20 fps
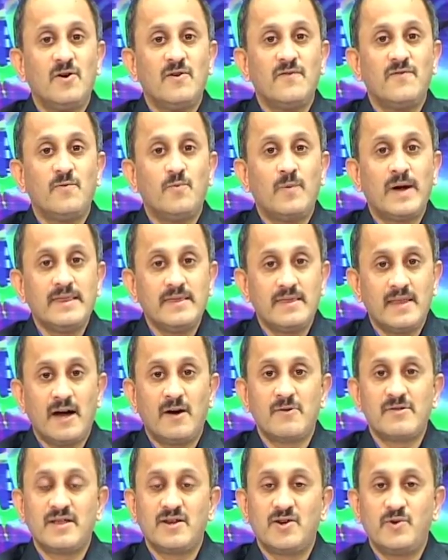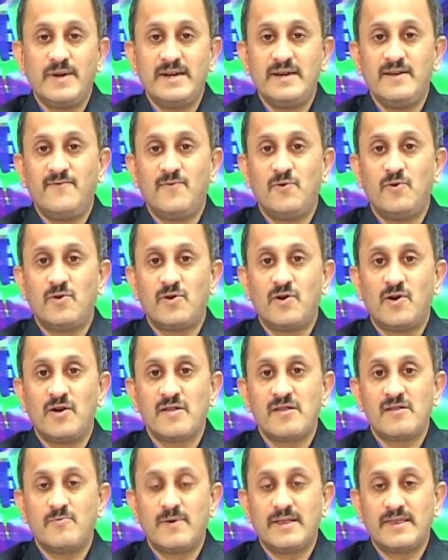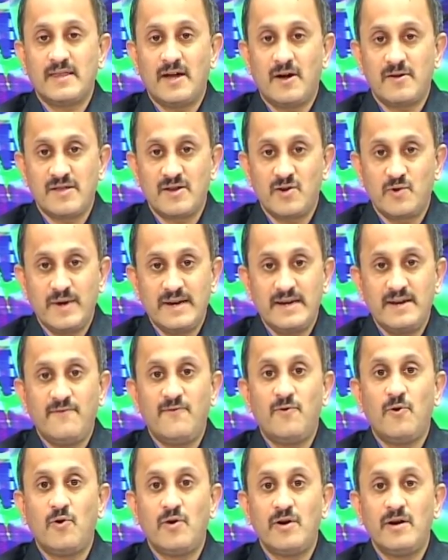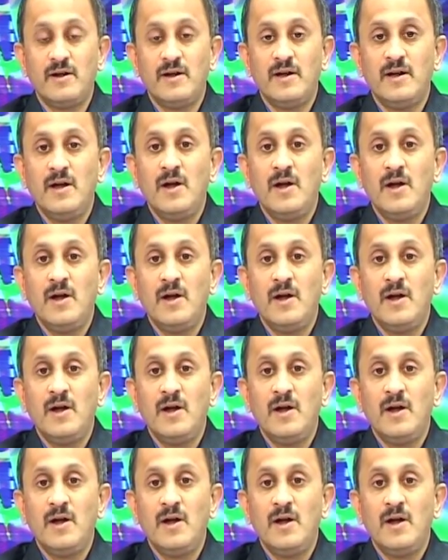of 1024 cross 1024,